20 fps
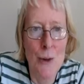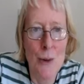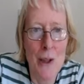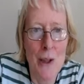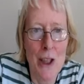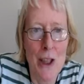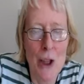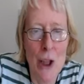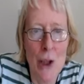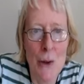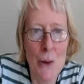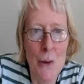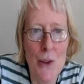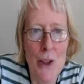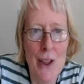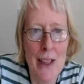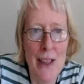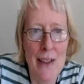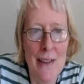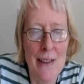to
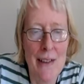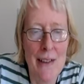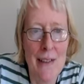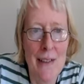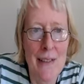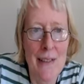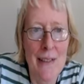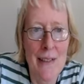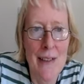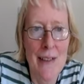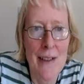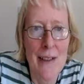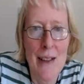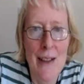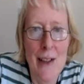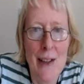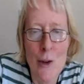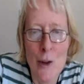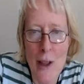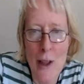encode in
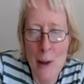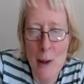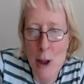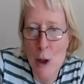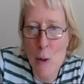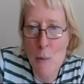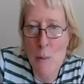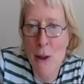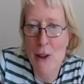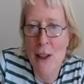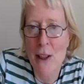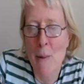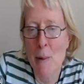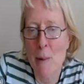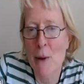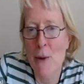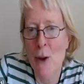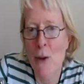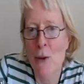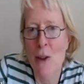to qubit
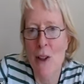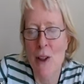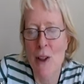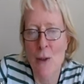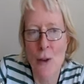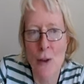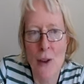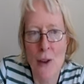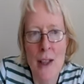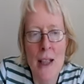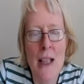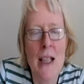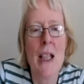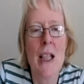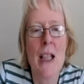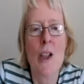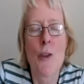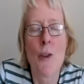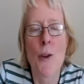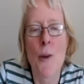Hamiltonians.
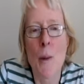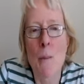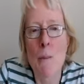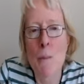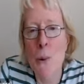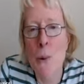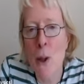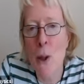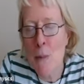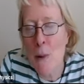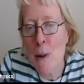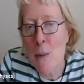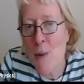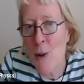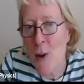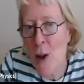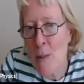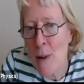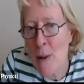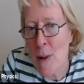So the
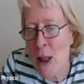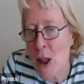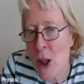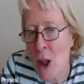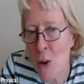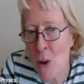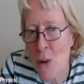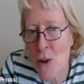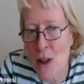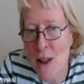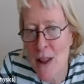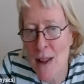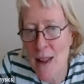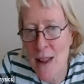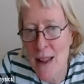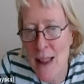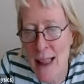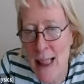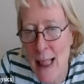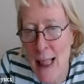problems I'm
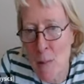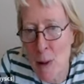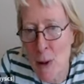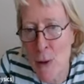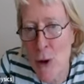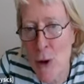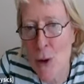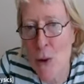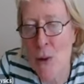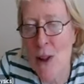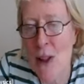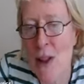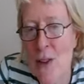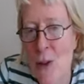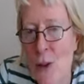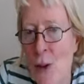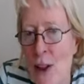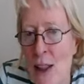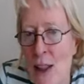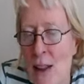encoding in
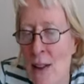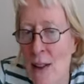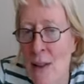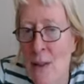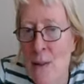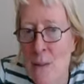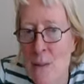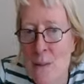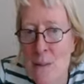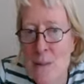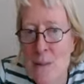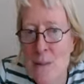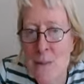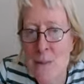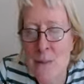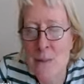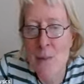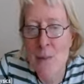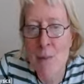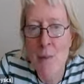Hamiltonians here
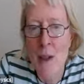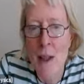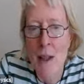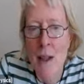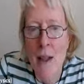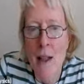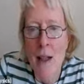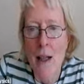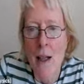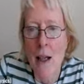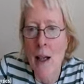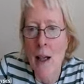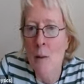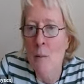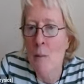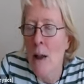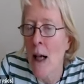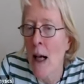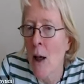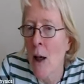
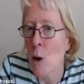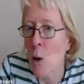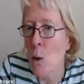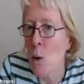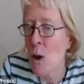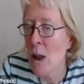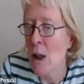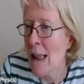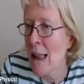um, are all